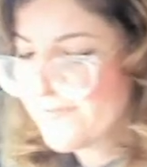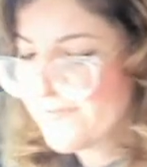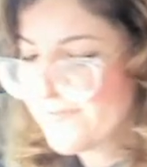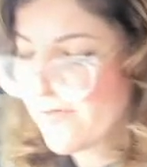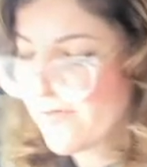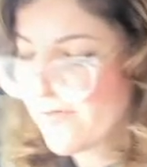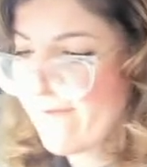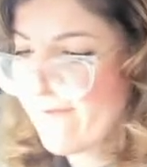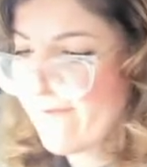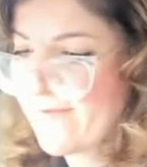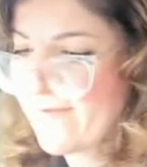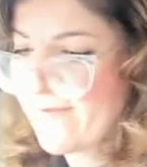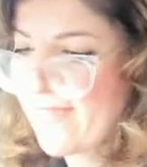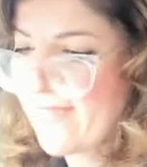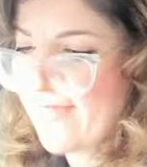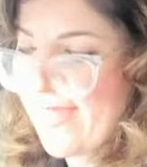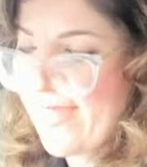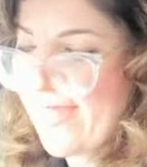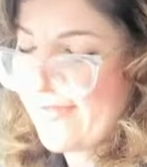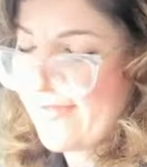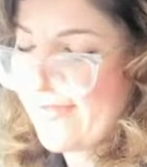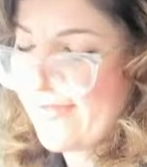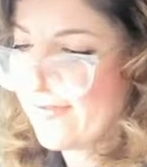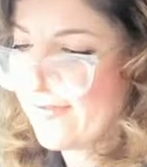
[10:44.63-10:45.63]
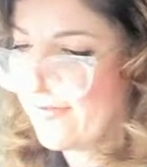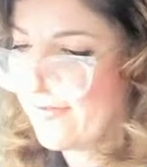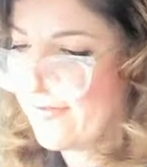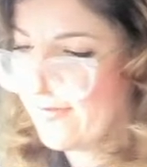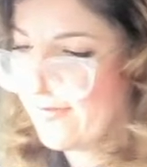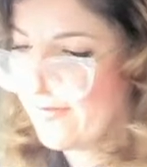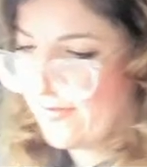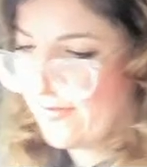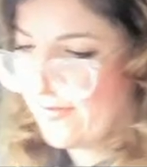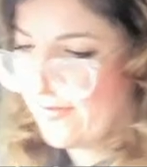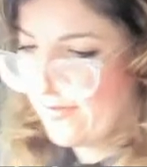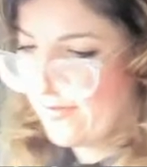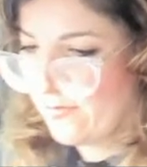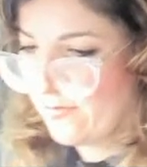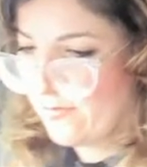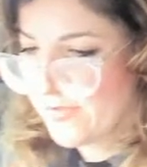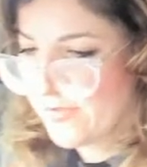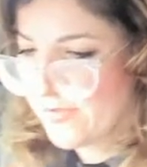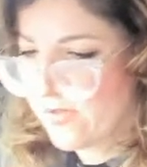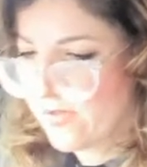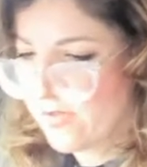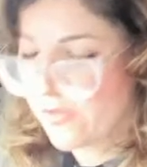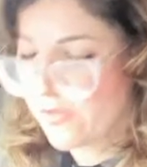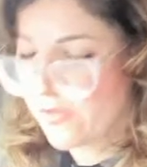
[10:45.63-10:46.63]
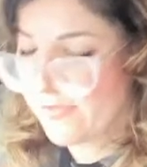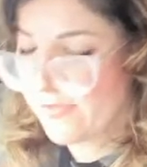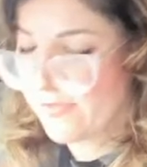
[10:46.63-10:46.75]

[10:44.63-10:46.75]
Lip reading: so I feel like... Where's the orange one?